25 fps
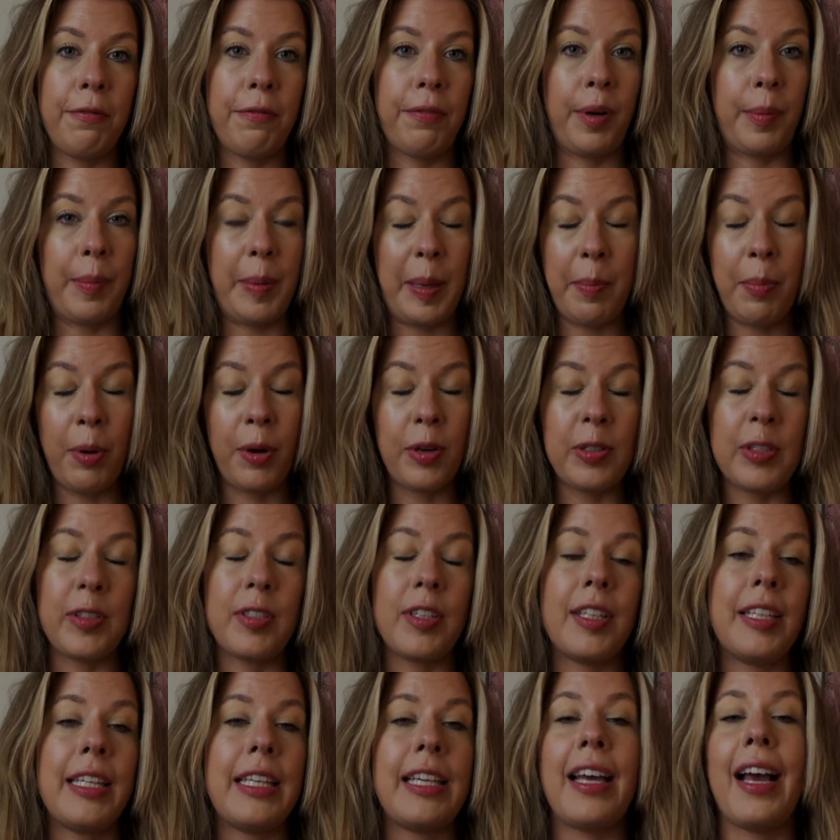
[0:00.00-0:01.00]
For me
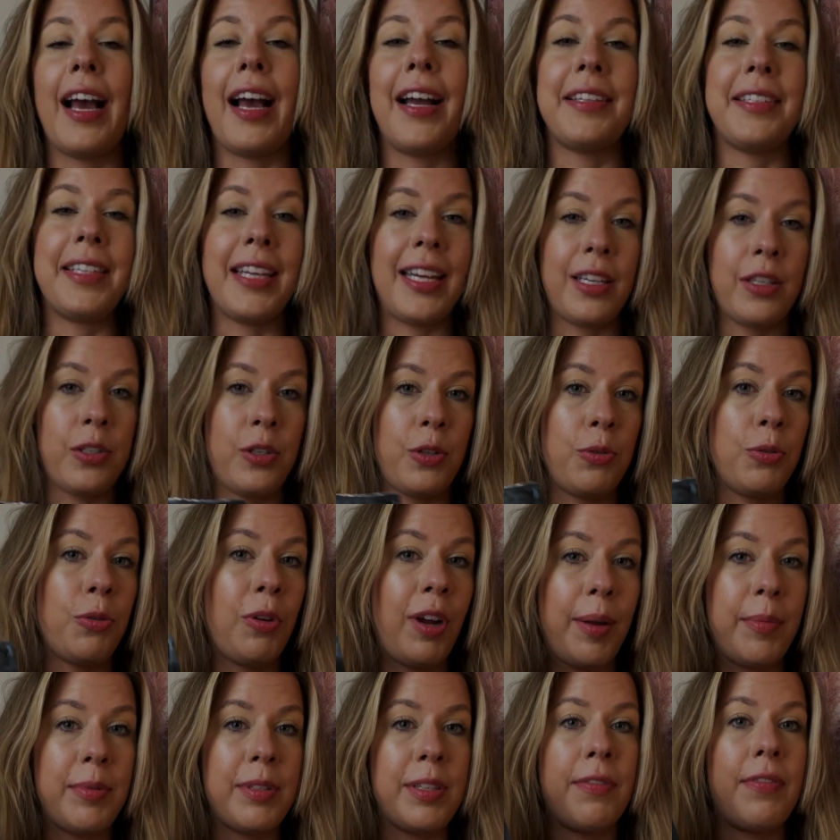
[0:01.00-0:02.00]
personally, I take 2
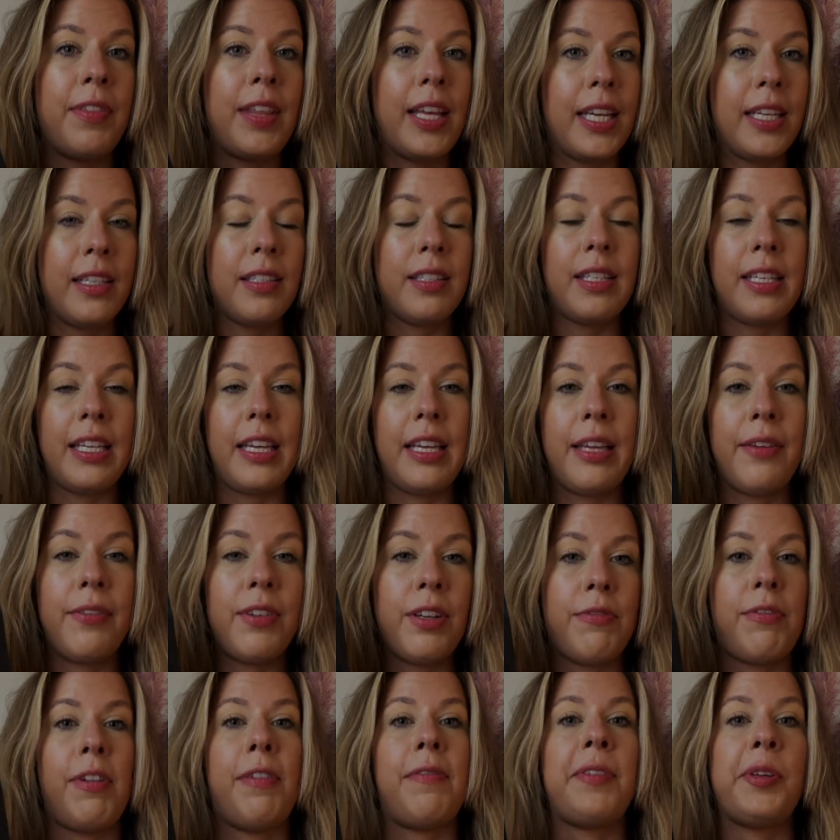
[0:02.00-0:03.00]
grams of this even
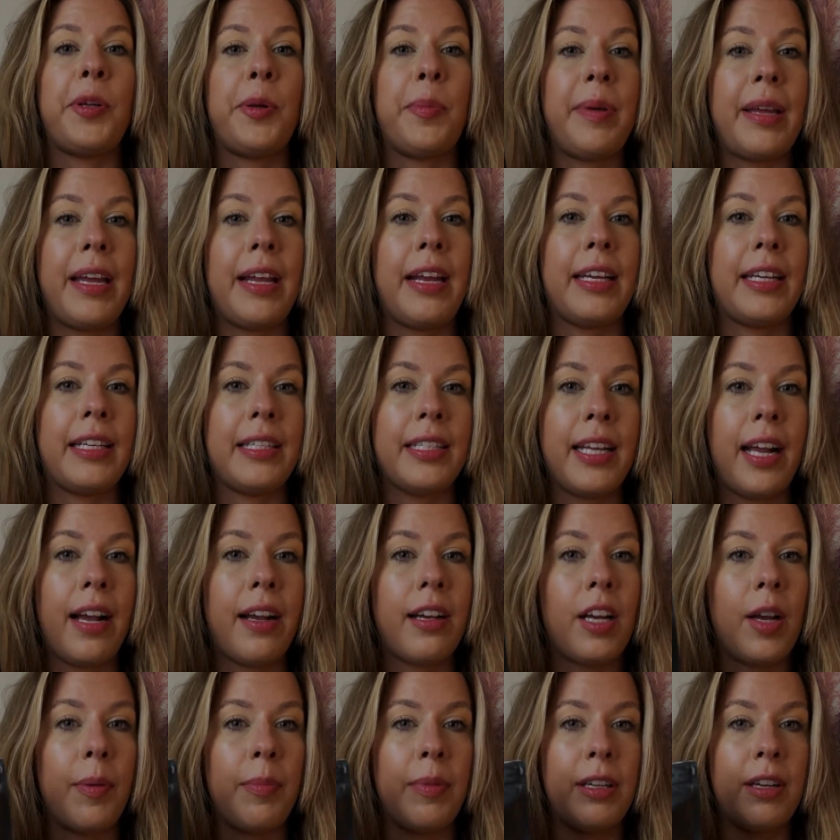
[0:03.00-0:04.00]
if I feel a panic attack
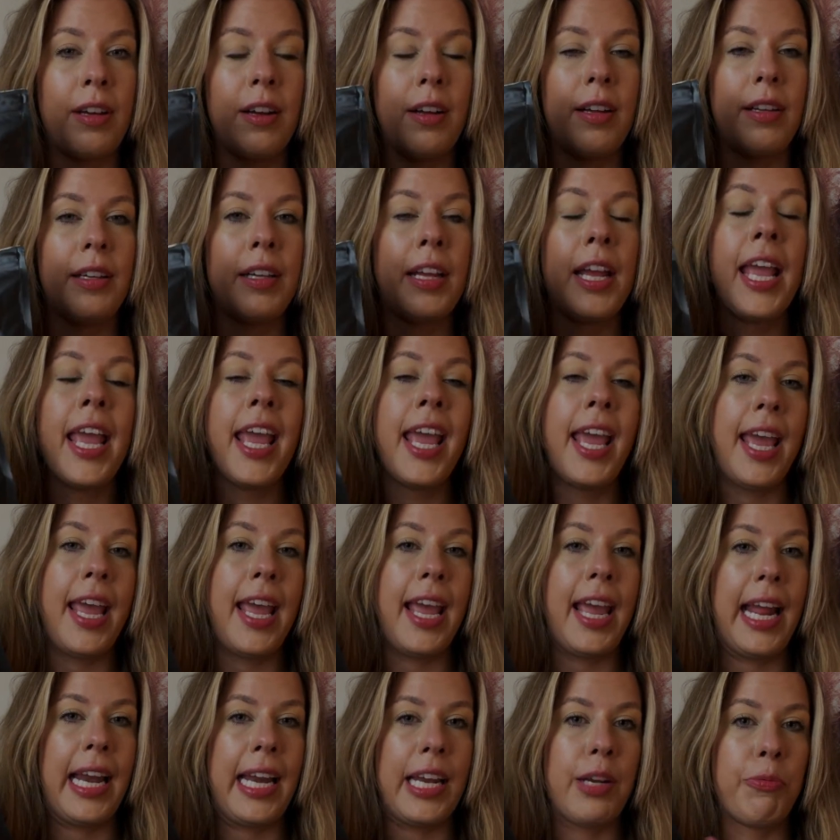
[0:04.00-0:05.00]
coming on,
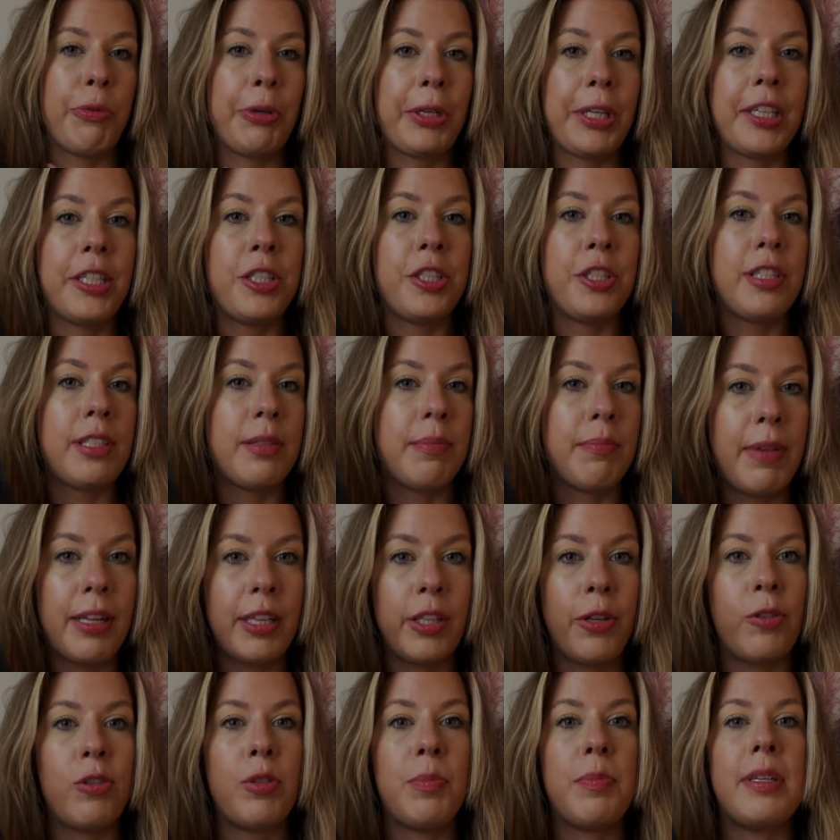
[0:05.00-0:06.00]
and it really just
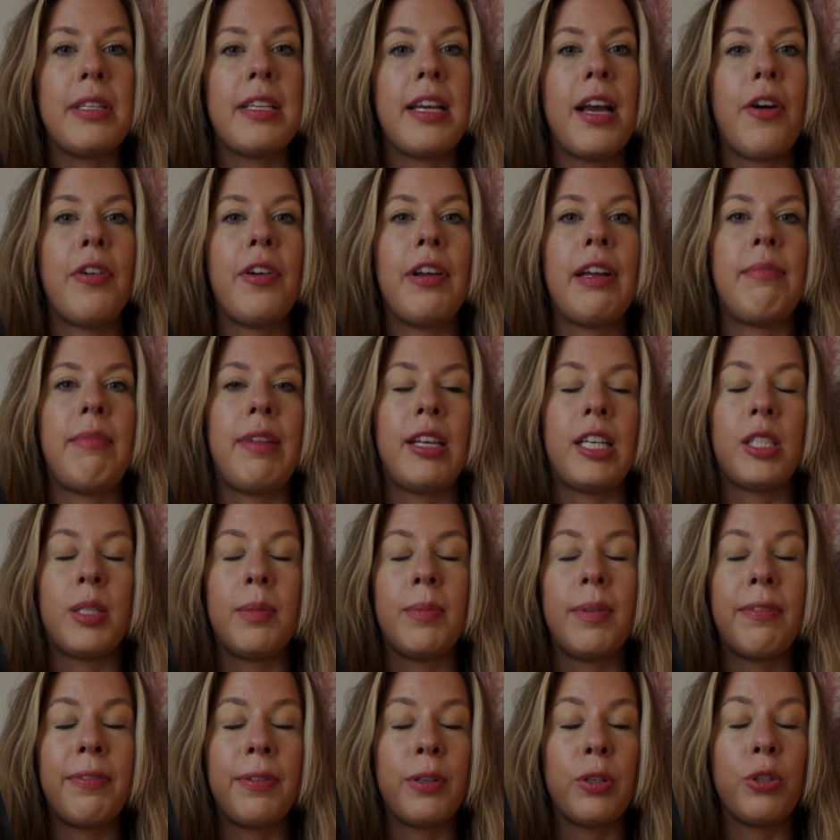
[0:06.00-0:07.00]
mellows me out and makes
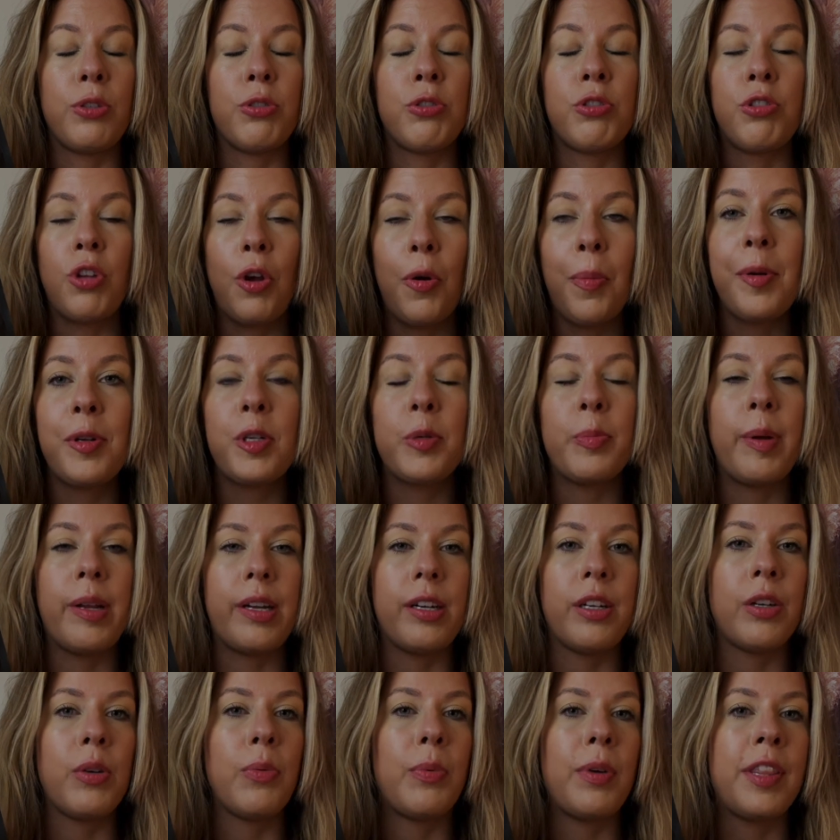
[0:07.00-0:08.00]
me feel so much
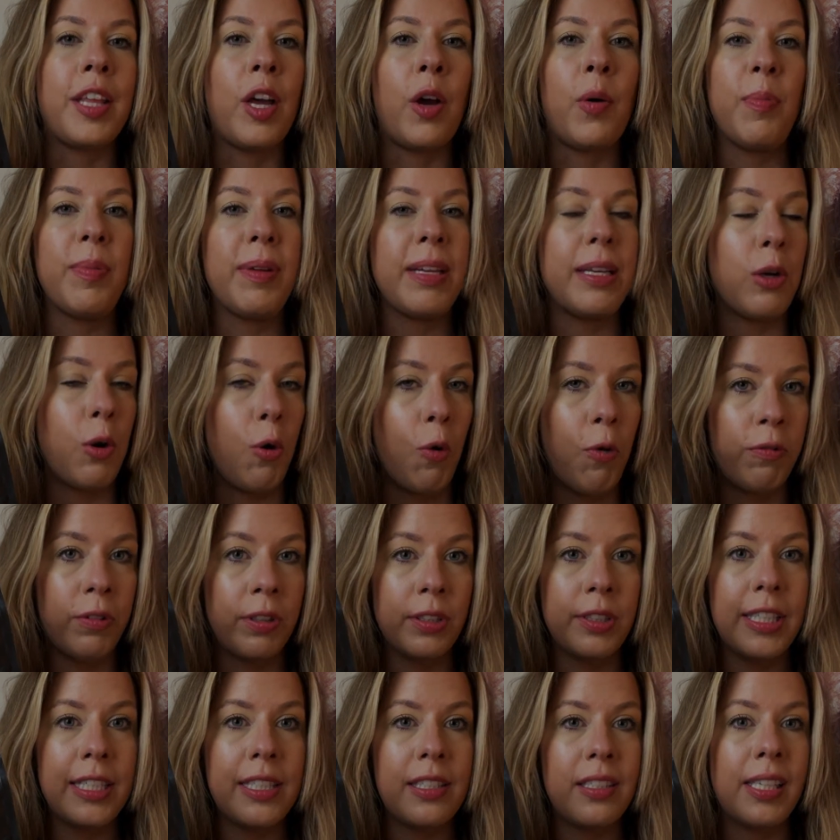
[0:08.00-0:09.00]
better without being
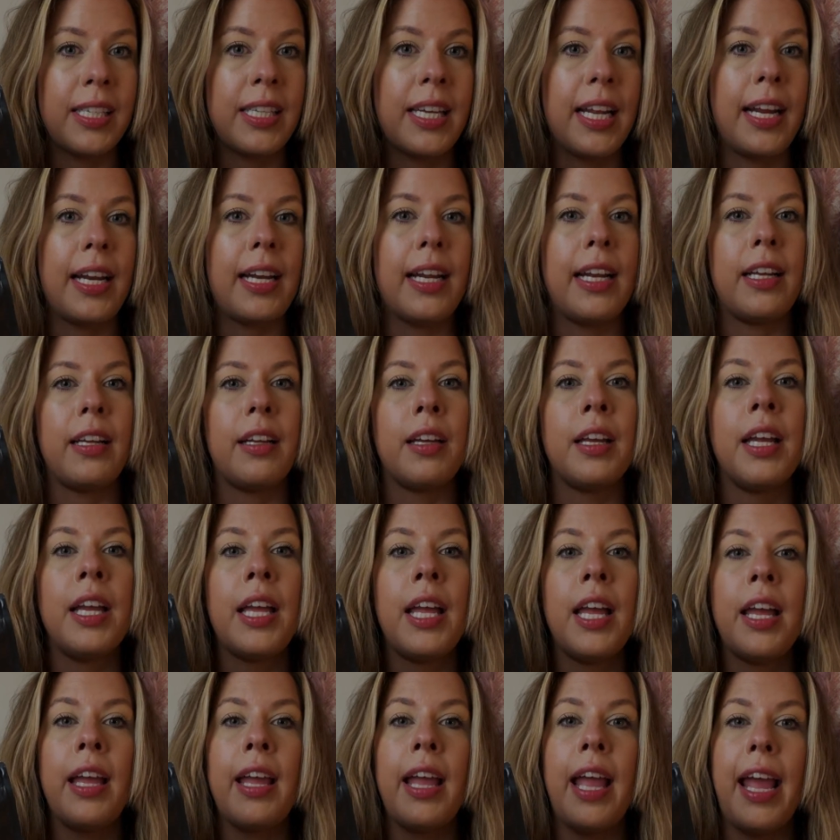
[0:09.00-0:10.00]
overly sedating.
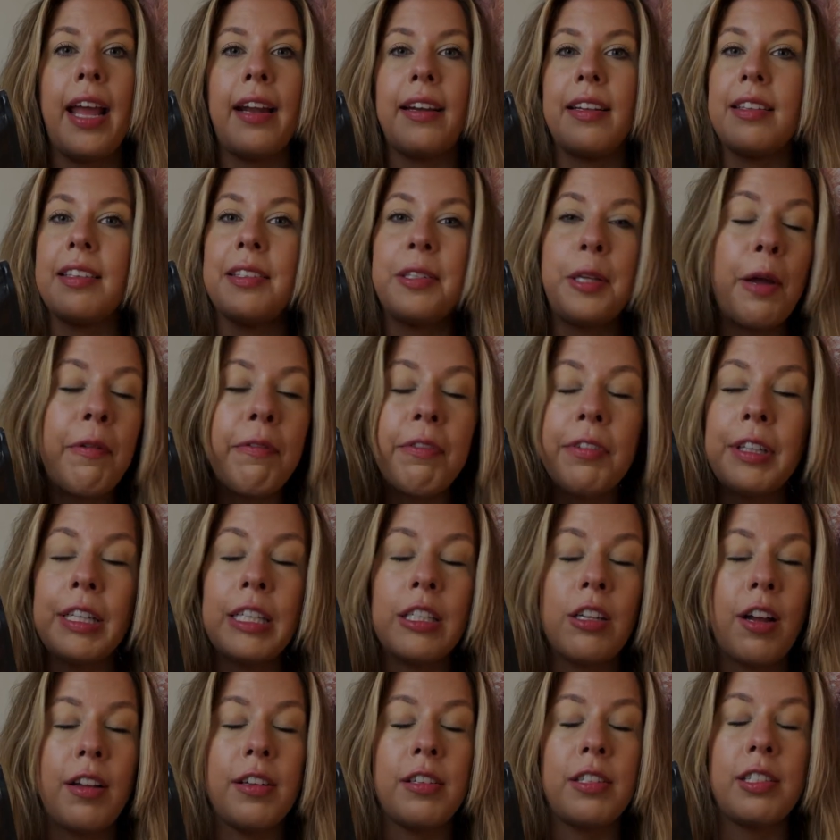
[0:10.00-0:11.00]
and it's definitely
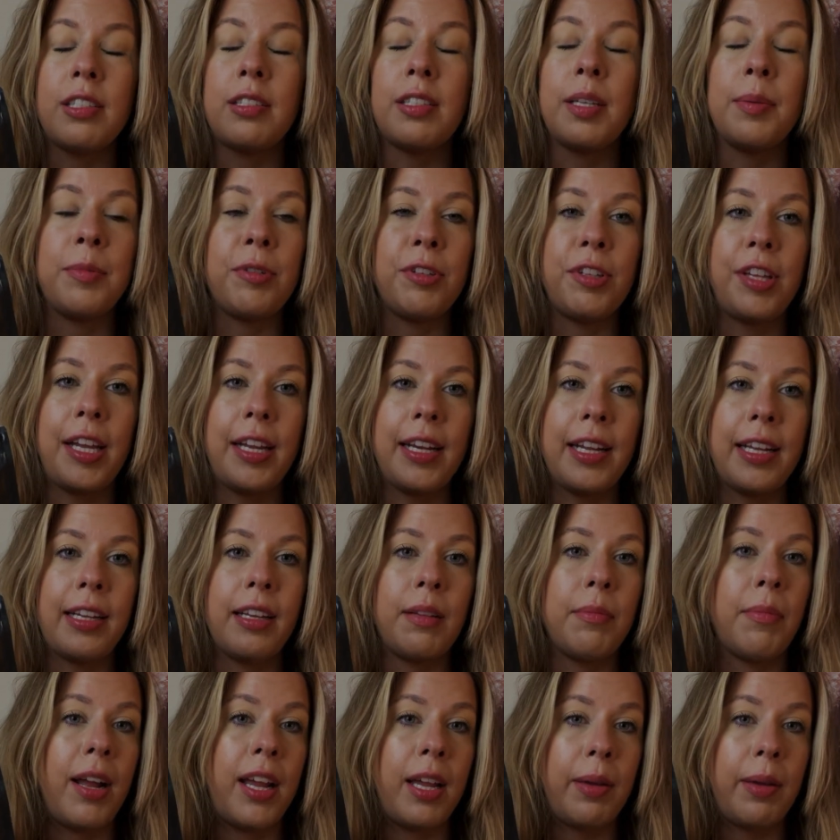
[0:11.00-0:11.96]
not stimulating in my